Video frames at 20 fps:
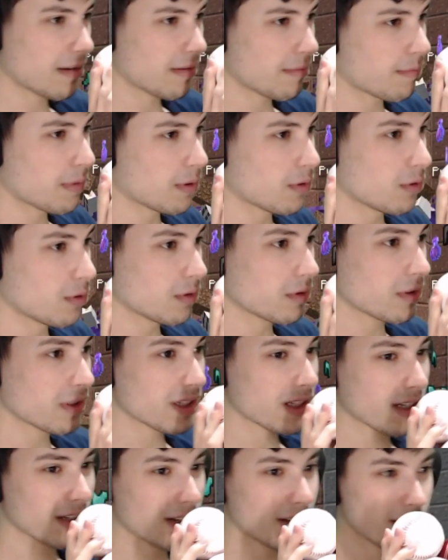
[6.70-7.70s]

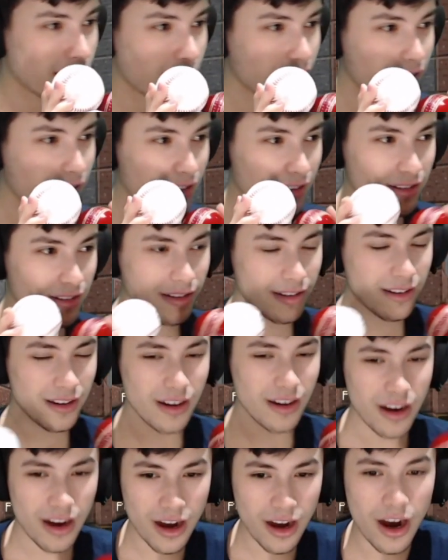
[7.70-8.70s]
Balls
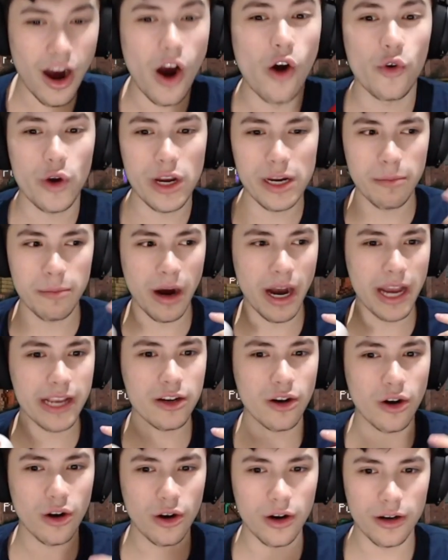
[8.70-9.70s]
are three, in my
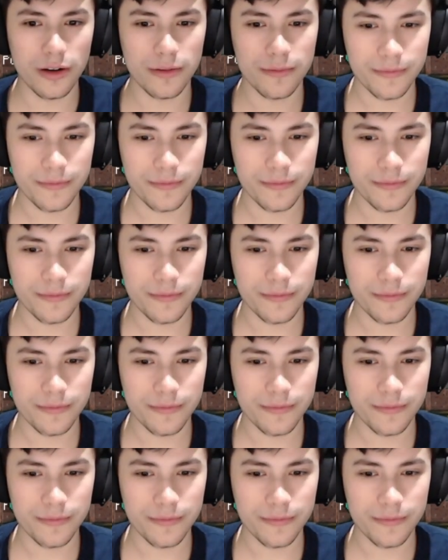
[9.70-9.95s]
court.